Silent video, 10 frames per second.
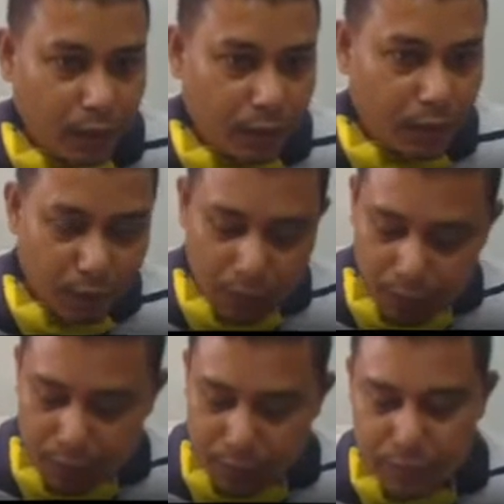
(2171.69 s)
Now let
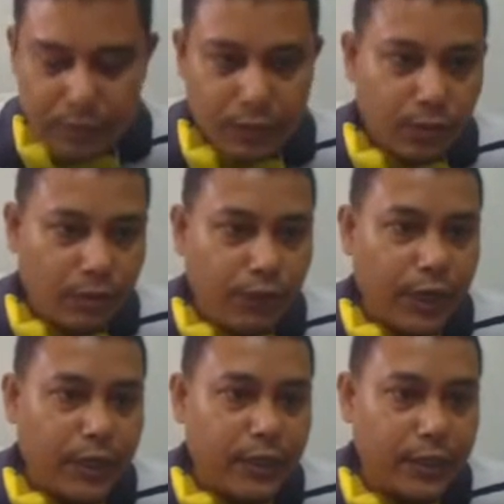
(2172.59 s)
us go for
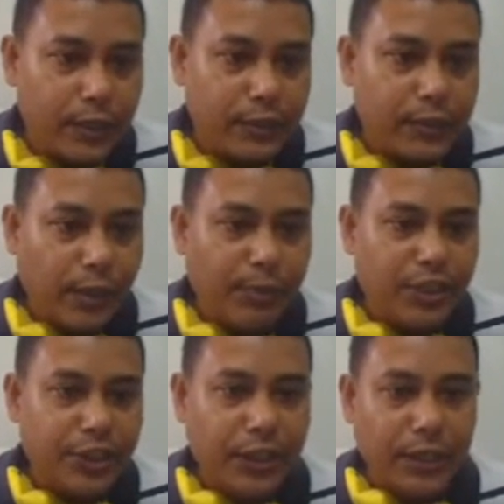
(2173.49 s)
a
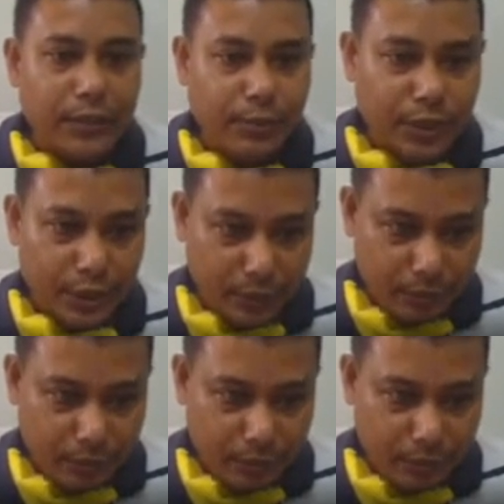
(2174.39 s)
summation expression.